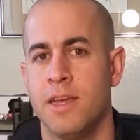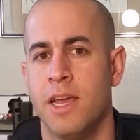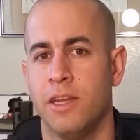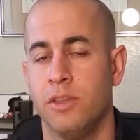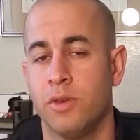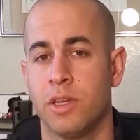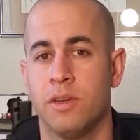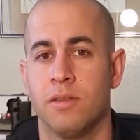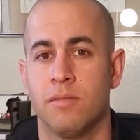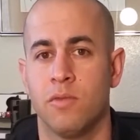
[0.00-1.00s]
And you
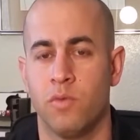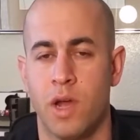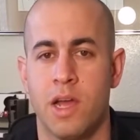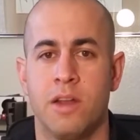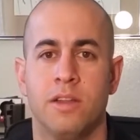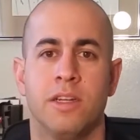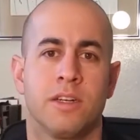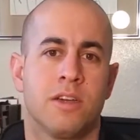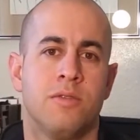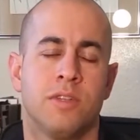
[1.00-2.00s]
can ride on
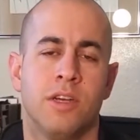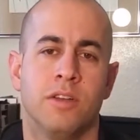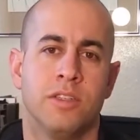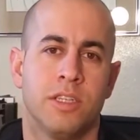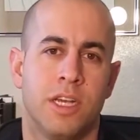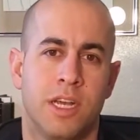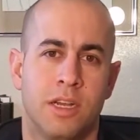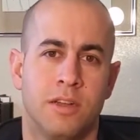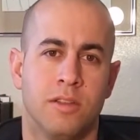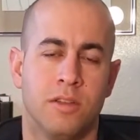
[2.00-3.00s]
their coattails
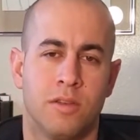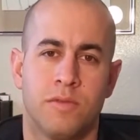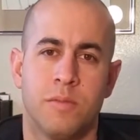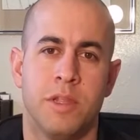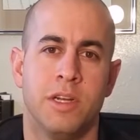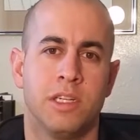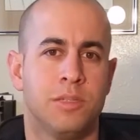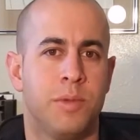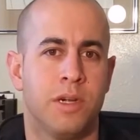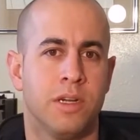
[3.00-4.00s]
and learn from their
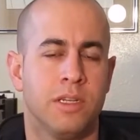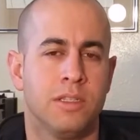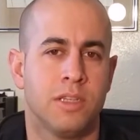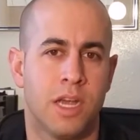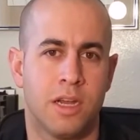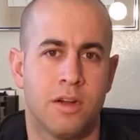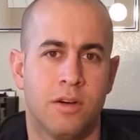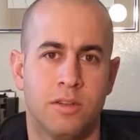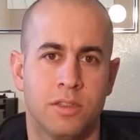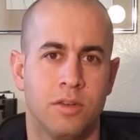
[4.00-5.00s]
experience and
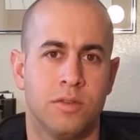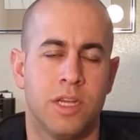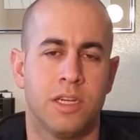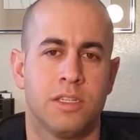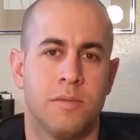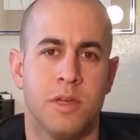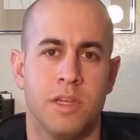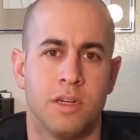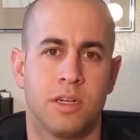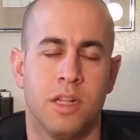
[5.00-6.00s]
also take some
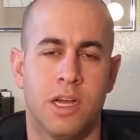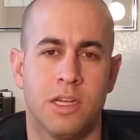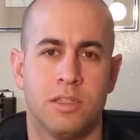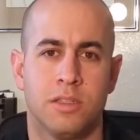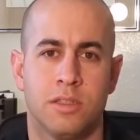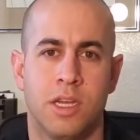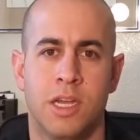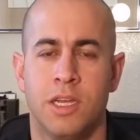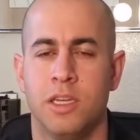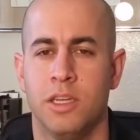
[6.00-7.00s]
of their clients
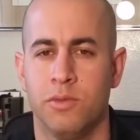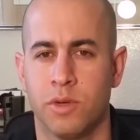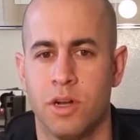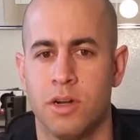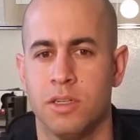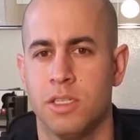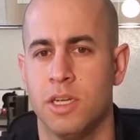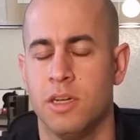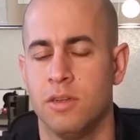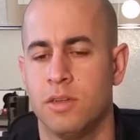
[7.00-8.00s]
in regards
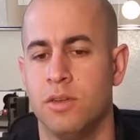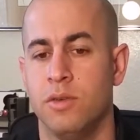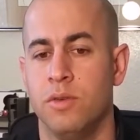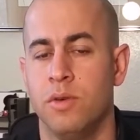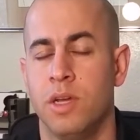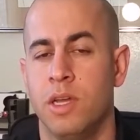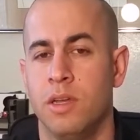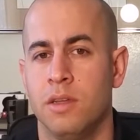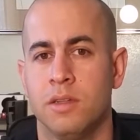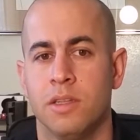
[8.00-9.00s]
to,
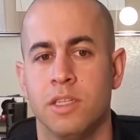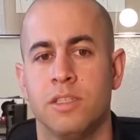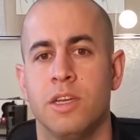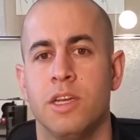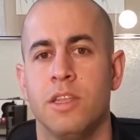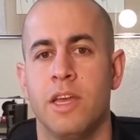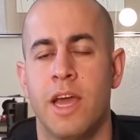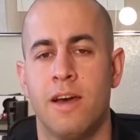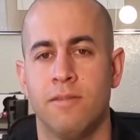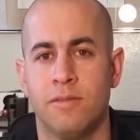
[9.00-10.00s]
let's say, they
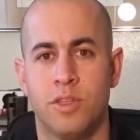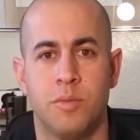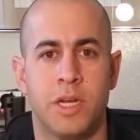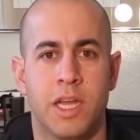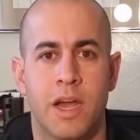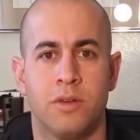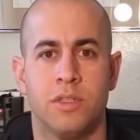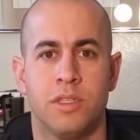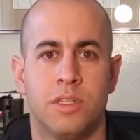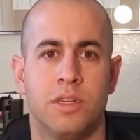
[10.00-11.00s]
have too many
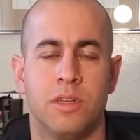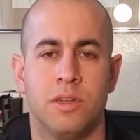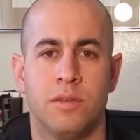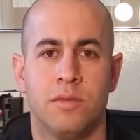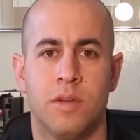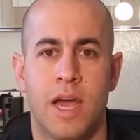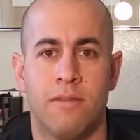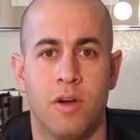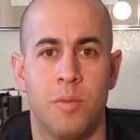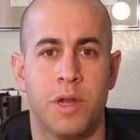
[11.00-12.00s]
houses to
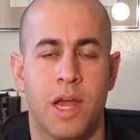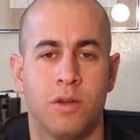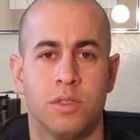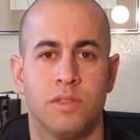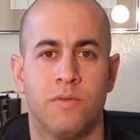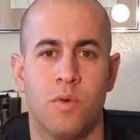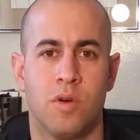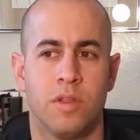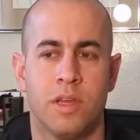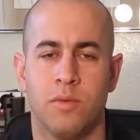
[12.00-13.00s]
have open houses
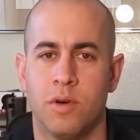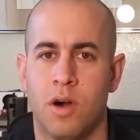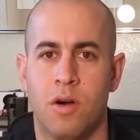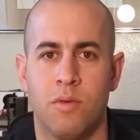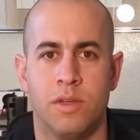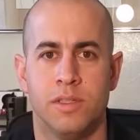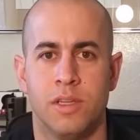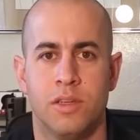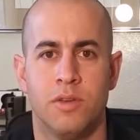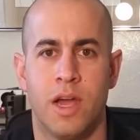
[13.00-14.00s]
for. They will always
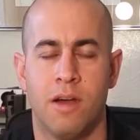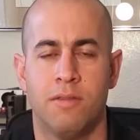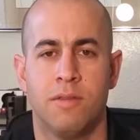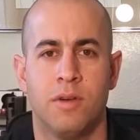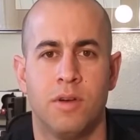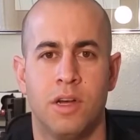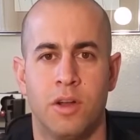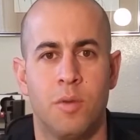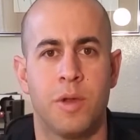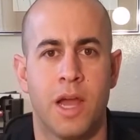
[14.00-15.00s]
let you have
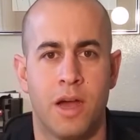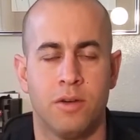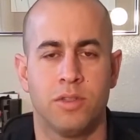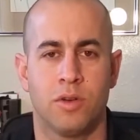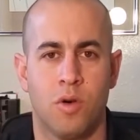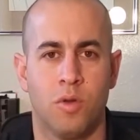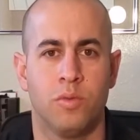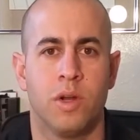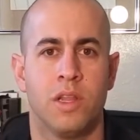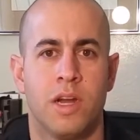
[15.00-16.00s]
an open house or
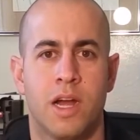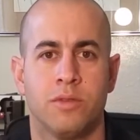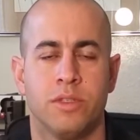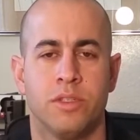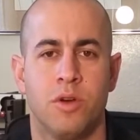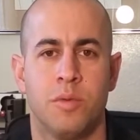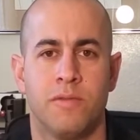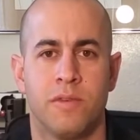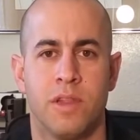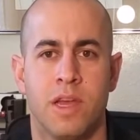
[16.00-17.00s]
hold one of their houses
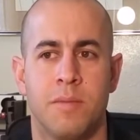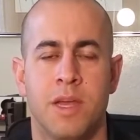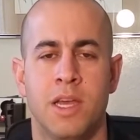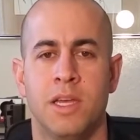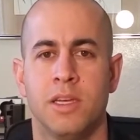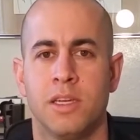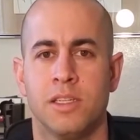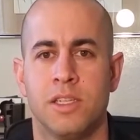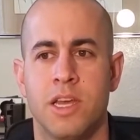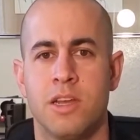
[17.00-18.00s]
open for them
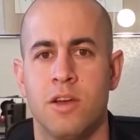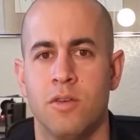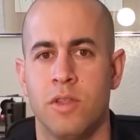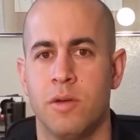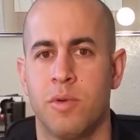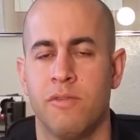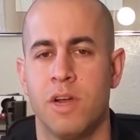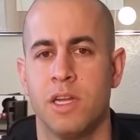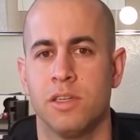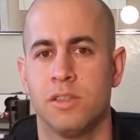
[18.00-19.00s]
because they know they're
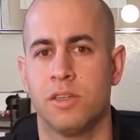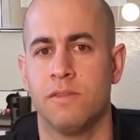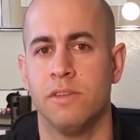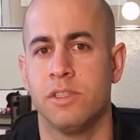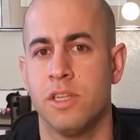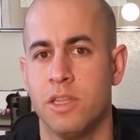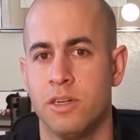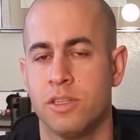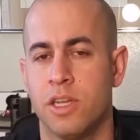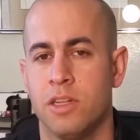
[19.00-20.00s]
providing a service to
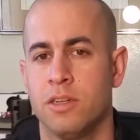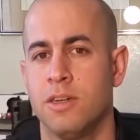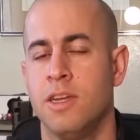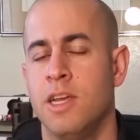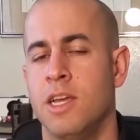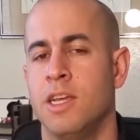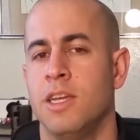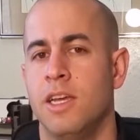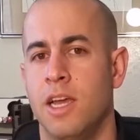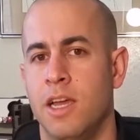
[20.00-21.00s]
their seller
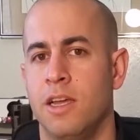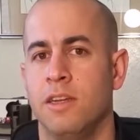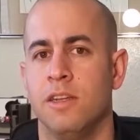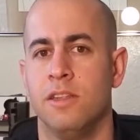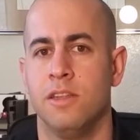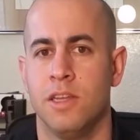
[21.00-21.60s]
and